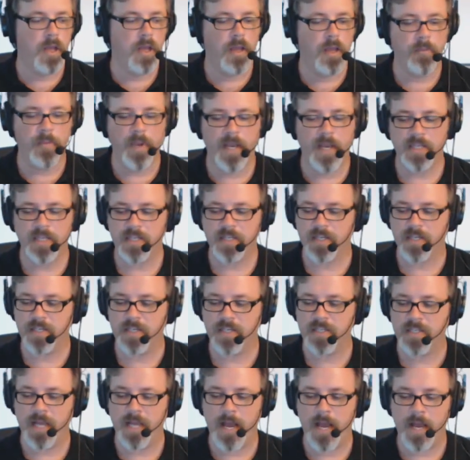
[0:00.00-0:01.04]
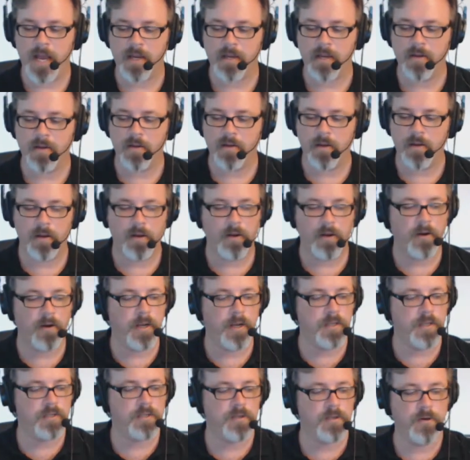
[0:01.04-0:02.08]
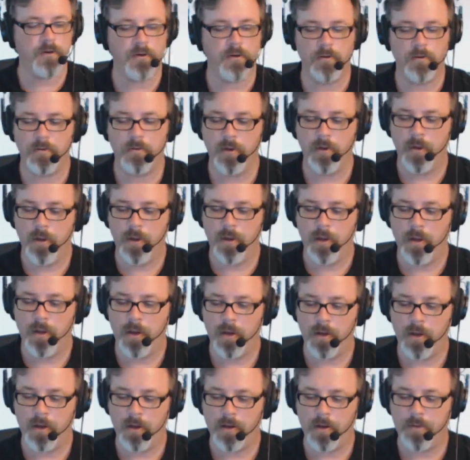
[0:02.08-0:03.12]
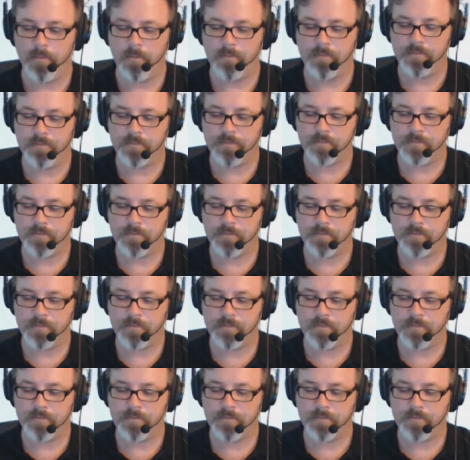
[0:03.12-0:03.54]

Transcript: a basic stack. All right, so um,